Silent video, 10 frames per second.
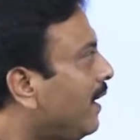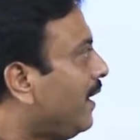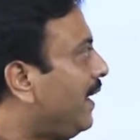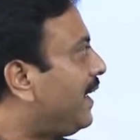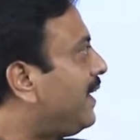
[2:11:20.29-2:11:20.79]

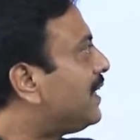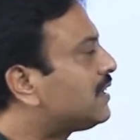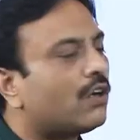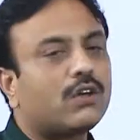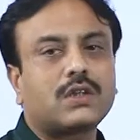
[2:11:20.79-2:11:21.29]
Igneous
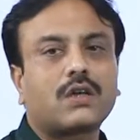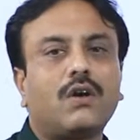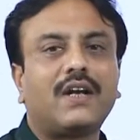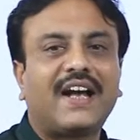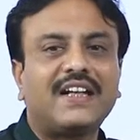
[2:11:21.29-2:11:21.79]
rocks are called
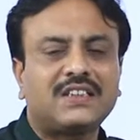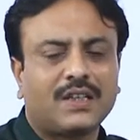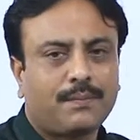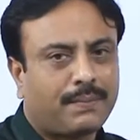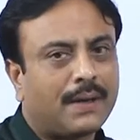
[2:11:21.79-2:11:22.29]
as
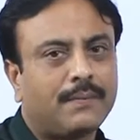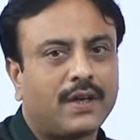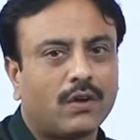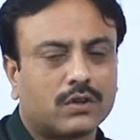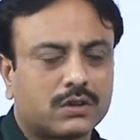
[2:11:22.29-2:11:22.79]
primary
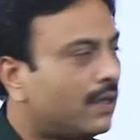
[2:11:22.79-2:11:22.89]
rocks.